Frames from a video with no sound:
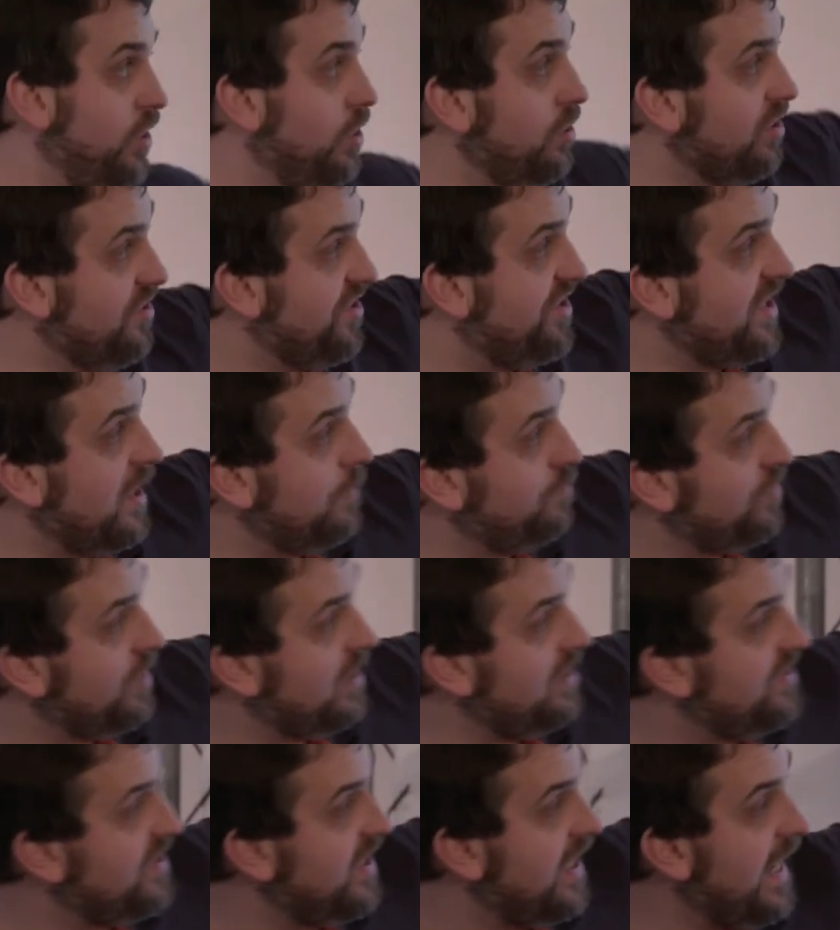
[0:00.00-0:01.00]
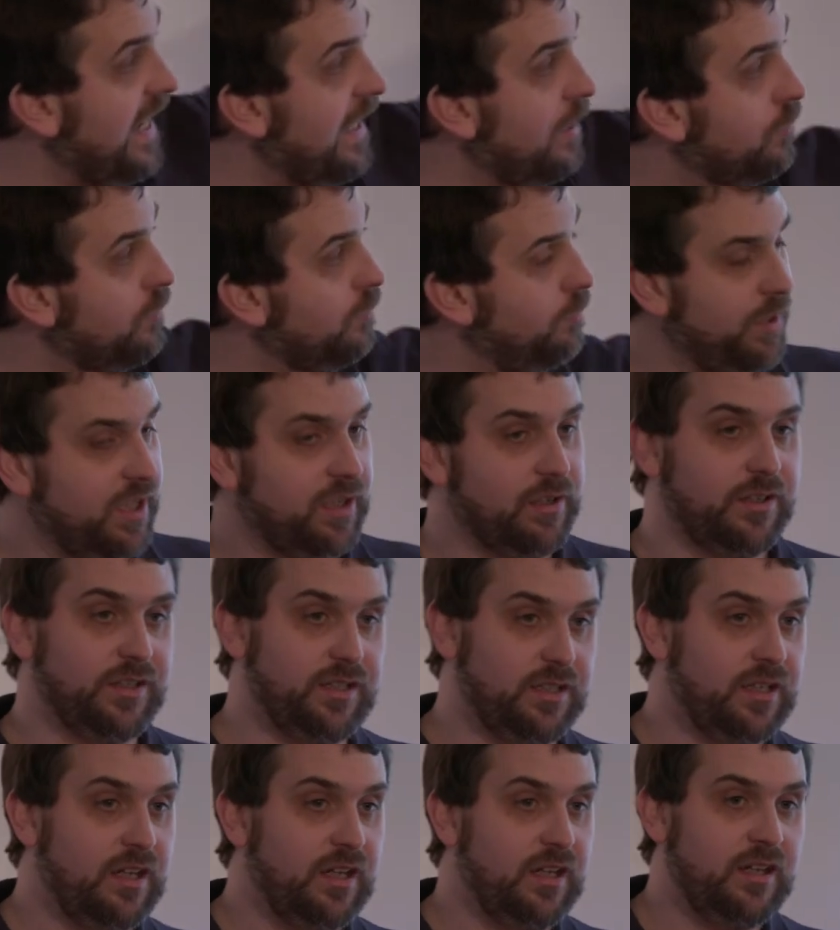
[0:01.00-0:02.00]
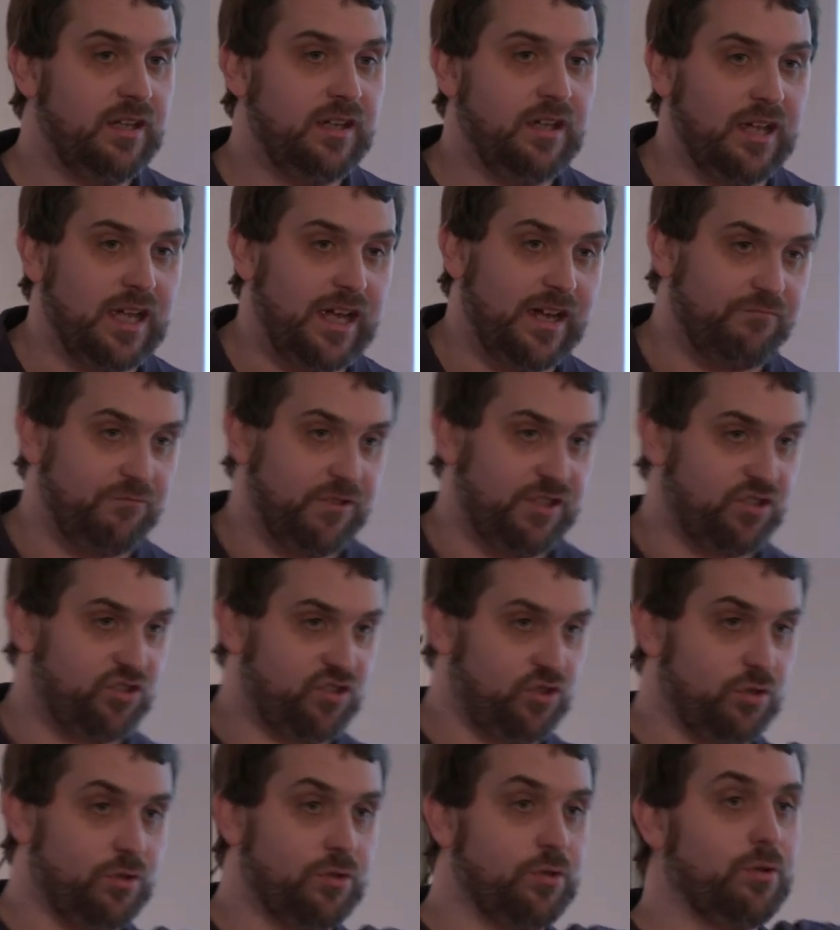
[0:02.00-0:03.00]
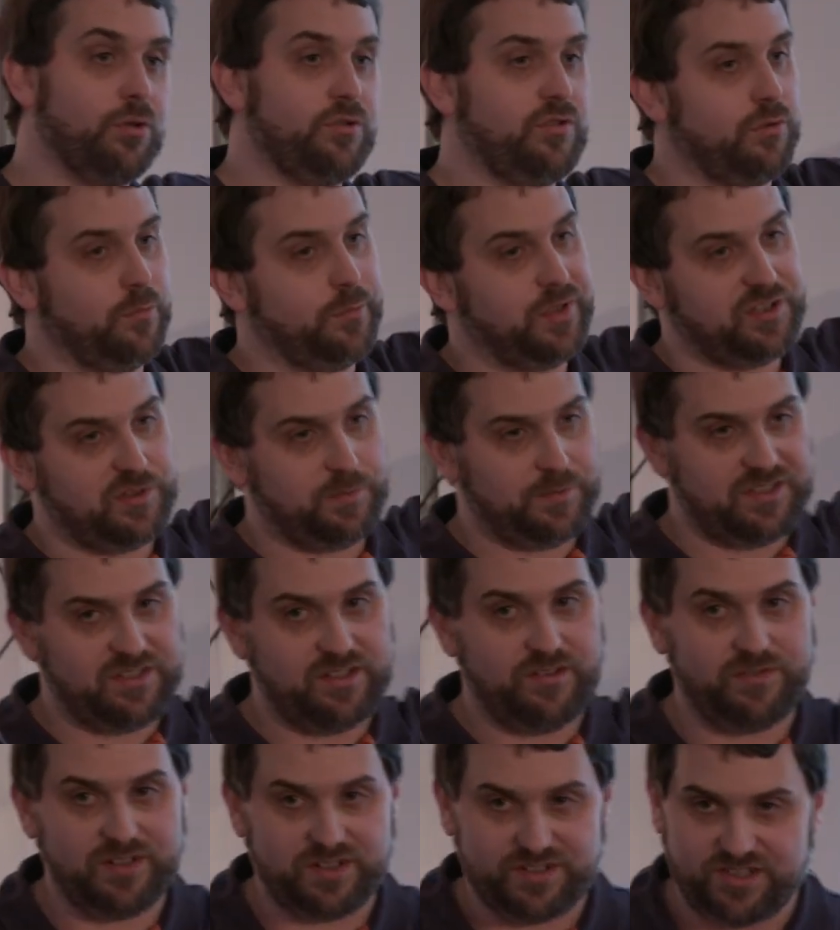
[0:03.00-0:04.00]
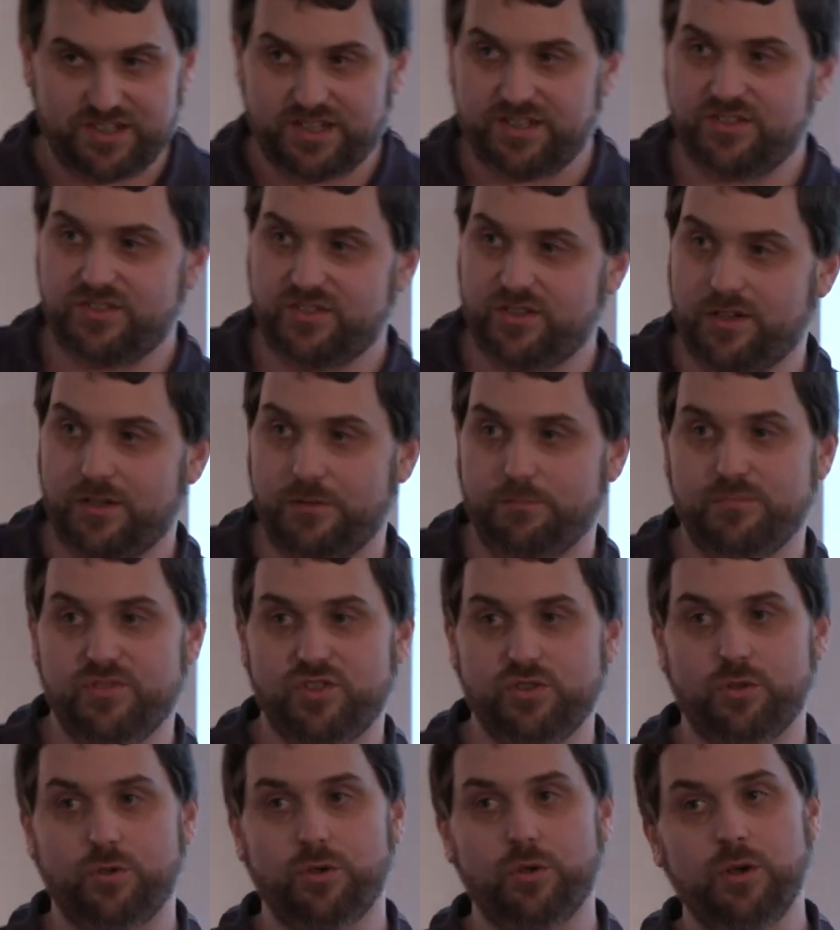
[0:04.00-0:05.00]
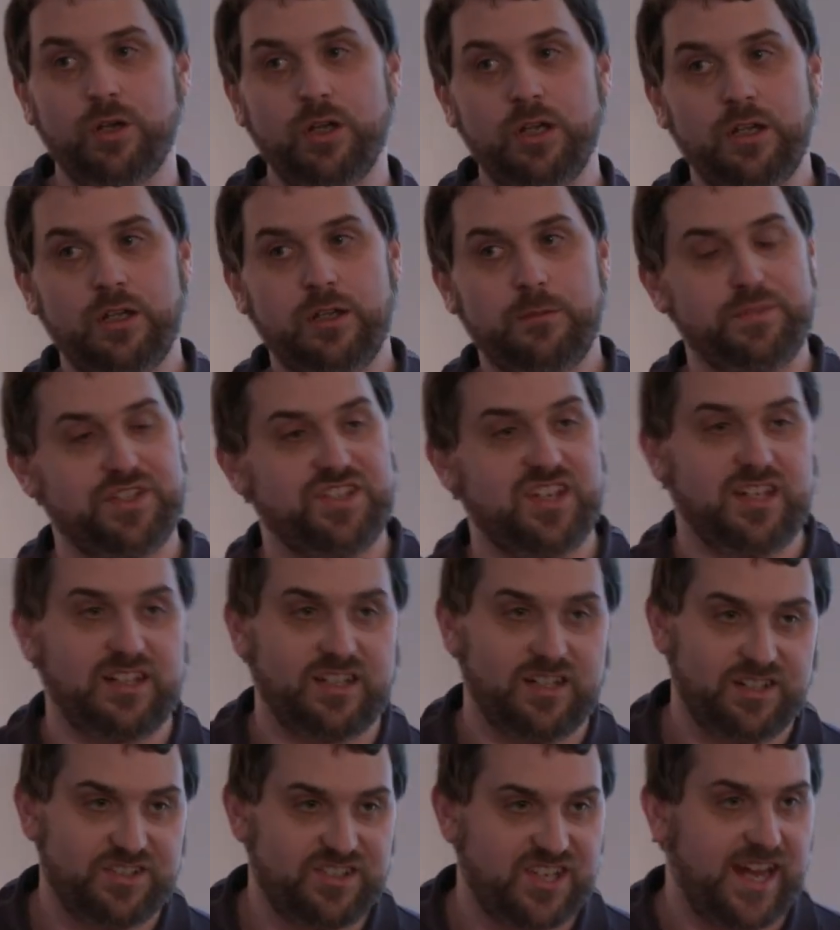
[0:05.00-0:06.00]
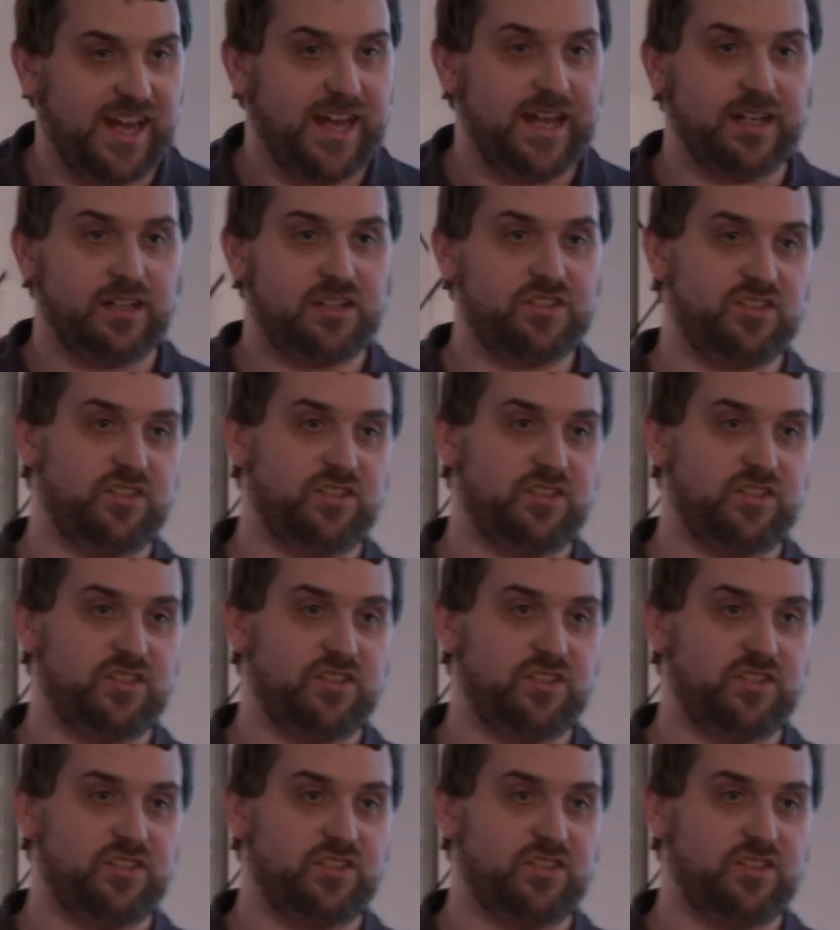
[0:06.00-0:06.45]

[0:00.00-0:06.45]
You can separate it out by average scores or by specific systems or particular tags.